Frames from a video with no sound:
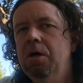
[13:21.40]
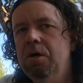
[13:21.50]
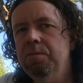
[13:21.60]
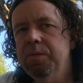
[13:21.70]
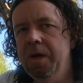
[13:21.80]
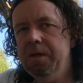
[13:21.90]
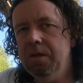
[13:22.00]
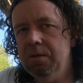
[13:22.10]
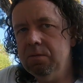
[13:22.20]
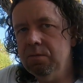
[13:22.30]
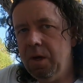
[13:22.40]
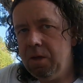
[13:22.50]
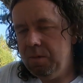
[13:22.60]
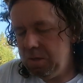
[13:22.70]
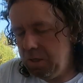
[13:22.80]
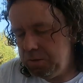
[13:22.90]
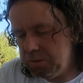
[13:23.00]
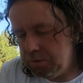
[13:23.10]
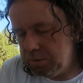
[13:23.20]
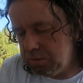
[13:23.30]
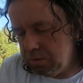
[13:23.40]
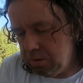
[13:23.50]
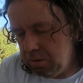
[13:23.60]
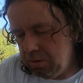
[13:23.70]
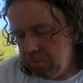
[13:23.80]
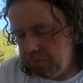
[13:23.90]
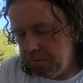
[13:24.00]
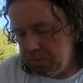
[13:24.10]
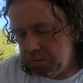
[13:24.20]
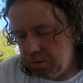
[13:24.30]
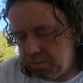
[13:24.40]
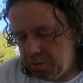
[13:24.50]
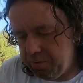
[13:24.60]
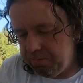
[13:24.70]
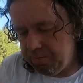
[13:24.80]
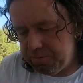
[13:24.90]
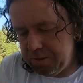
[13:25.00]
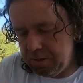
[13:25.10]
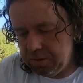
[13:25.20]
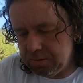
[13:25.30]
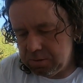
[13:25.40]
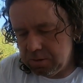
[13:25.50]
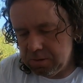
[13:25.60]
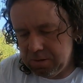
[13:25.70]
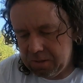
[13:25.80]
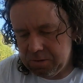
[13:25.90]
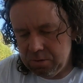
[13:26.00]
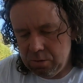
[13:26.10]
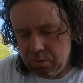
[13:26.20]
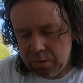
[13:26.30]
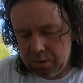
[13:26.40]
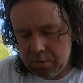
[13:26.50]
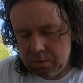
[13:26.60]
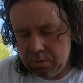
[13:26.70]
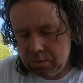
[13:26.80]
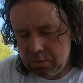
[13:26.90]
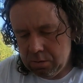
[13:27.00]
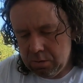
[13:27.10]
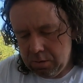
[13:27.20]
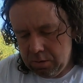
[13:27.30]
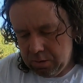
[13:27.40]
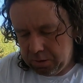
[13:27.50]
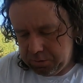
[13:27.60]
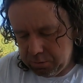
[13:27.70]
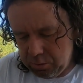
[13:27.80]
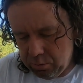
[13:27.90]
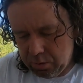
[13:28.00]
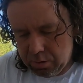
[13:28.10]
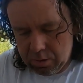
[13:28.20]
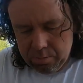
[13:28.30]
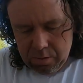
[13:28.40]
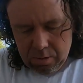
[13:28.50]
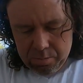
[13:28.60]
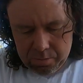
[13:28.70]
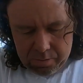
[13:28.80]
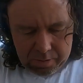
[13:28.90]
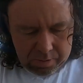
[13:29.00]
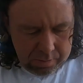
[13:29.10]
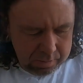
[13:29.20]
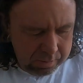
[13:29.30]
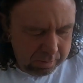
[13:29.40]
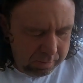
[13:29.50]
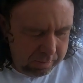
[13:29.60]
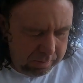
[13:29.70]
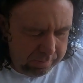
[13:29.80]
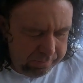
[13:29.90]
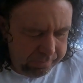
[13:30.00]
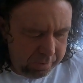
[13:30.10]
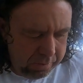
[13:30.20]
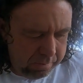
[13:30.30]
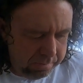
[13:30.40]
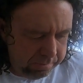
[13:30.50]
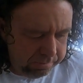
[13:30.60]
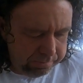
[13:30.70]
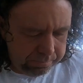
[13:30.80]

um, break-in recommendations for these little point 15s because that's a new one. That's a new one on me, boy. Um,